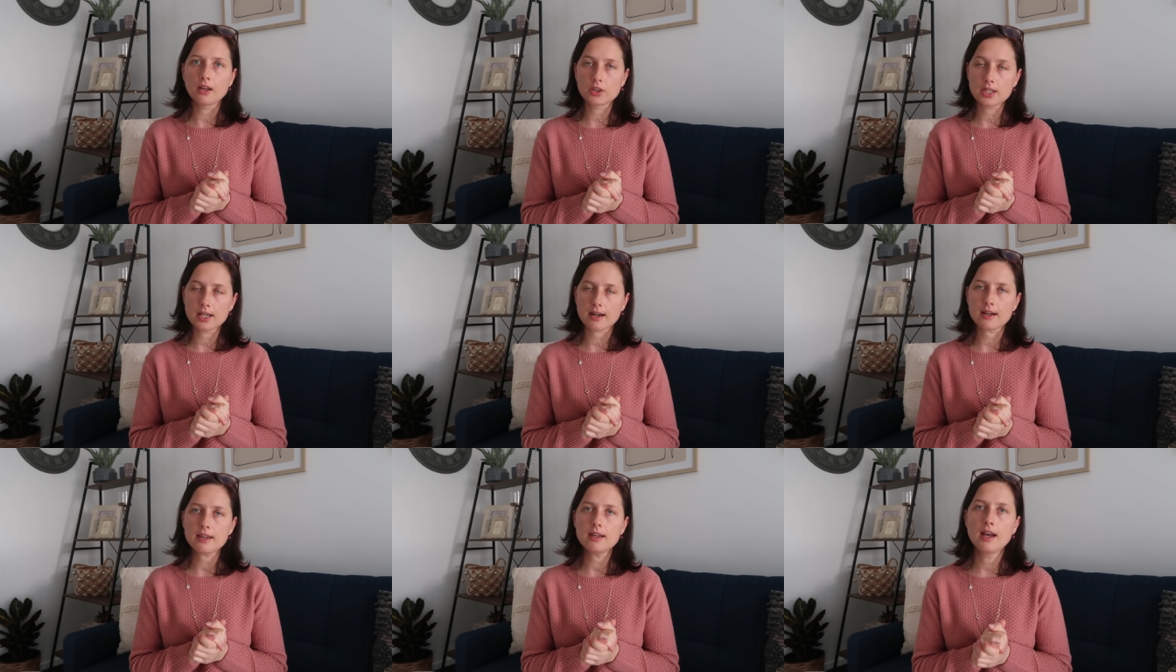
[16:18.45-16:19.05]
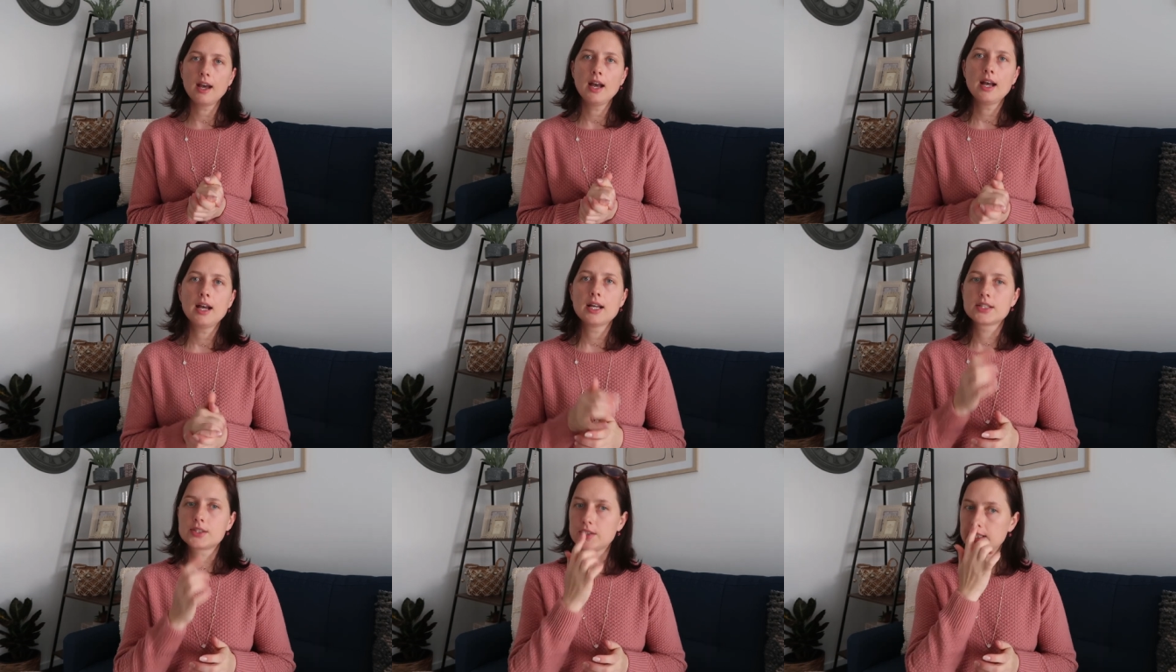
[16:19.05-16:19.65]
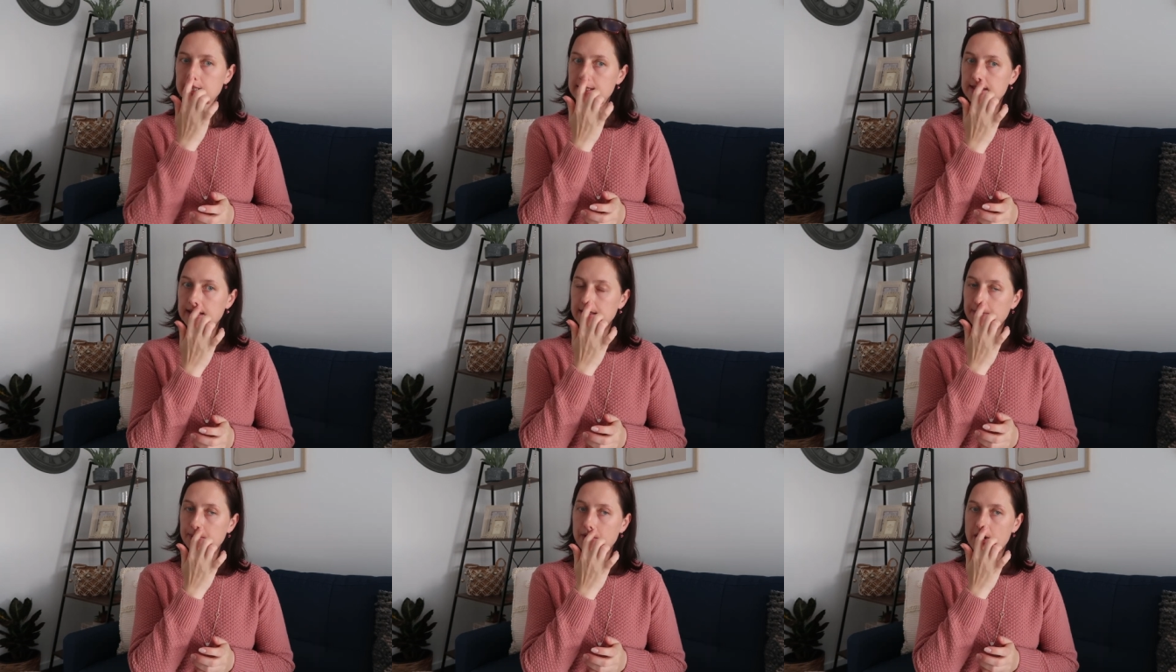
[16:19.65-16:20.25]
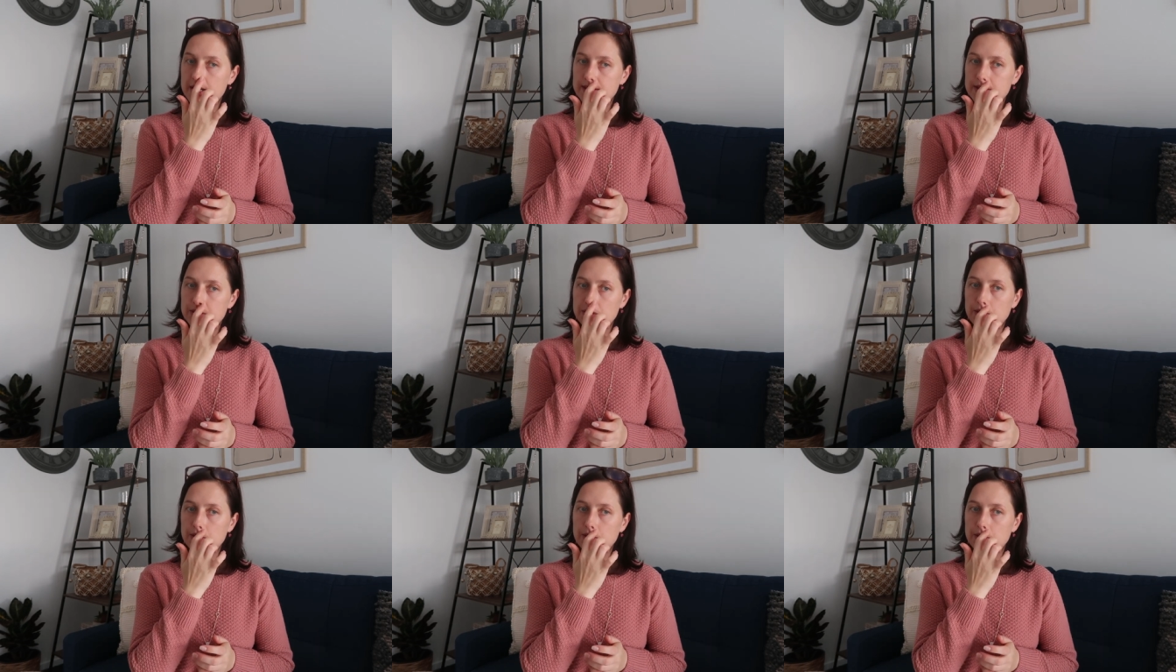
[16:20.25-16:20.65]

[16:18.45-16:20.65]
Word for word: Okay, so these are the prices.